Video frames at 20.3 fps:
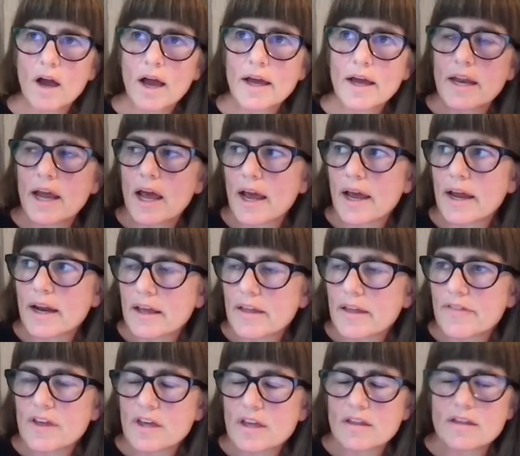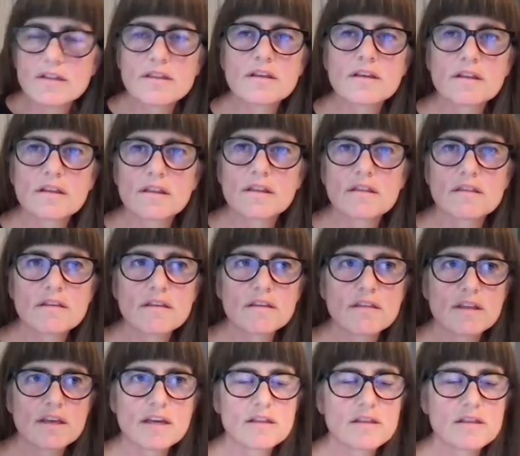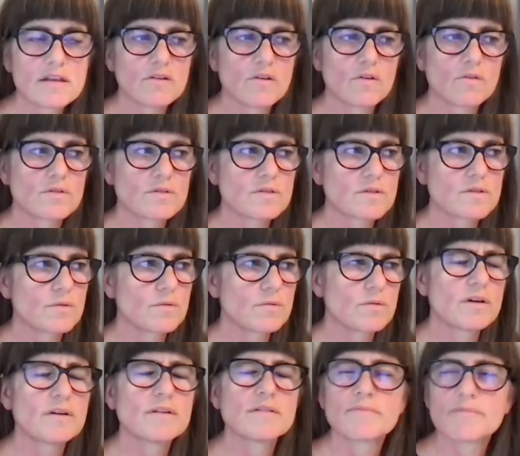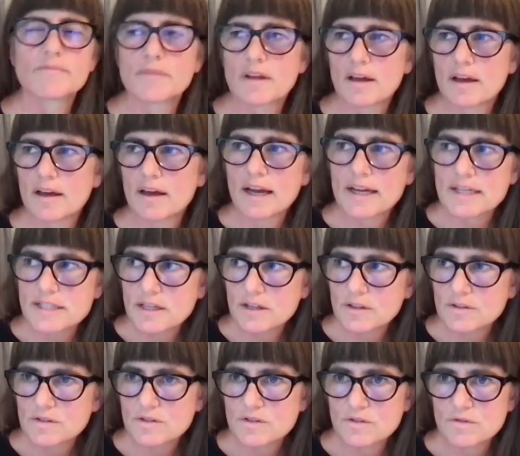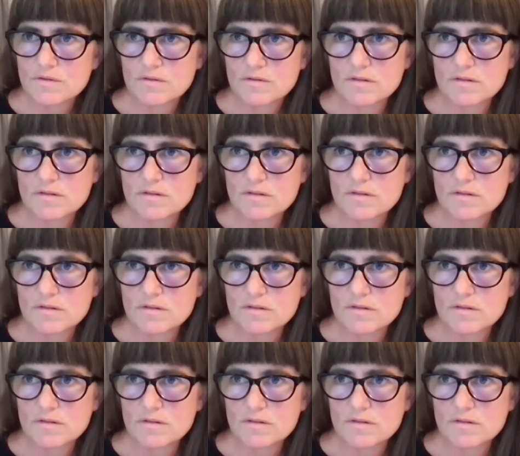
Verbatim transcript: And, and I think the, the thing that also I tell students.